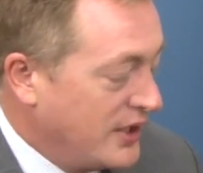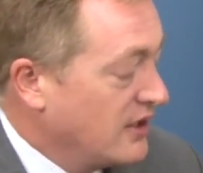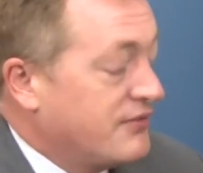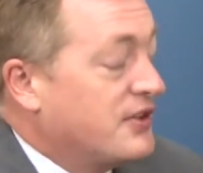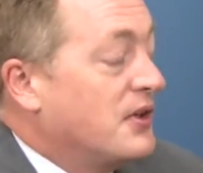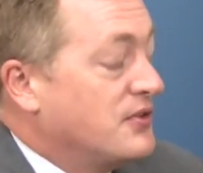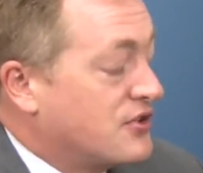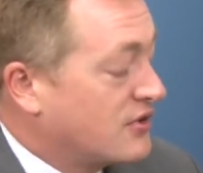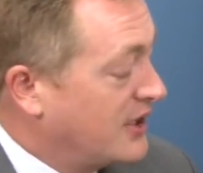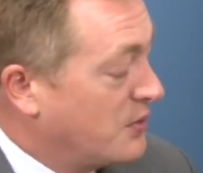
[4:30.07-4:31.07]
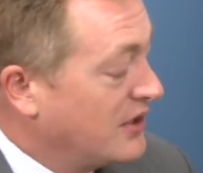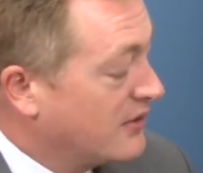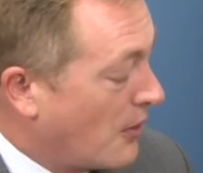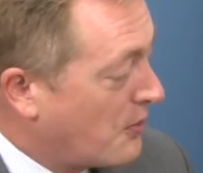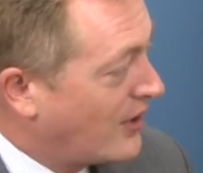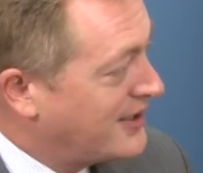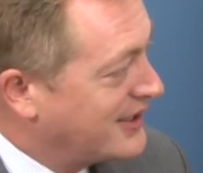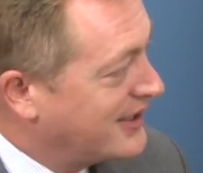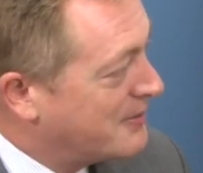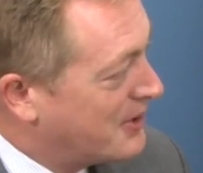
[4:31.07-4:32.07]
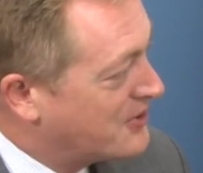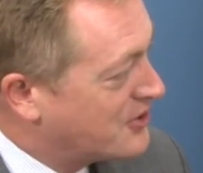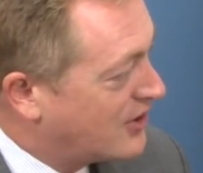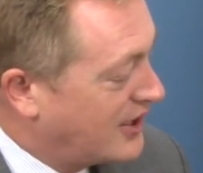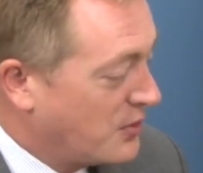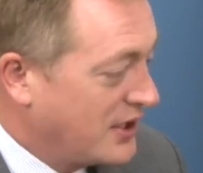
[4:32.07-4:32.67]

We love the motor trade. We love operating in the motor trade.